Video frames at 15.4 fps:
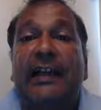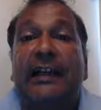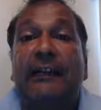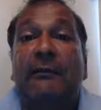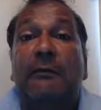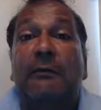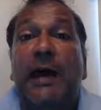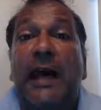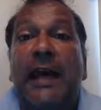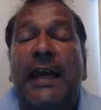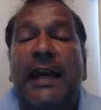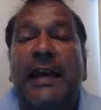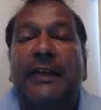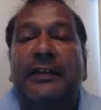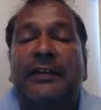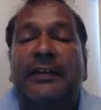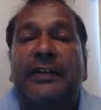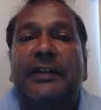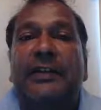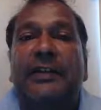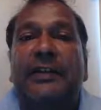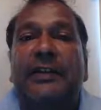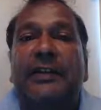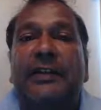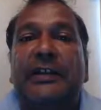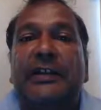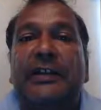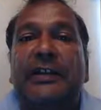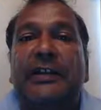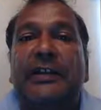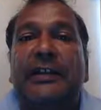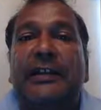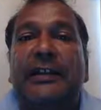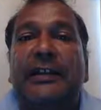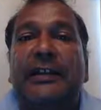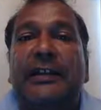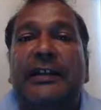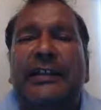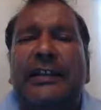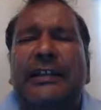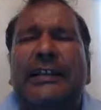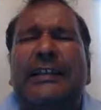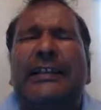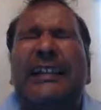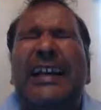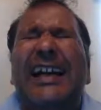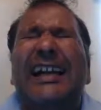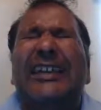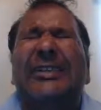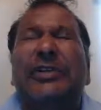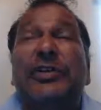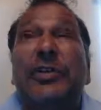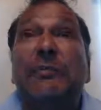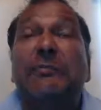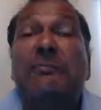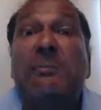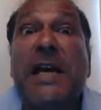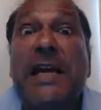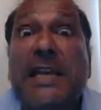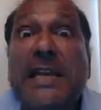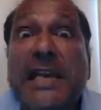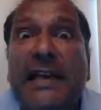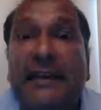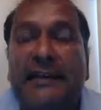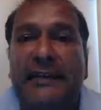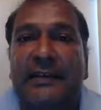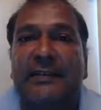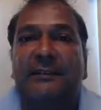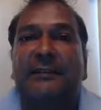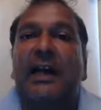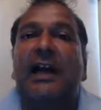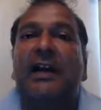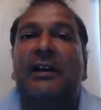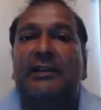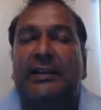My answer is a tremendous amount.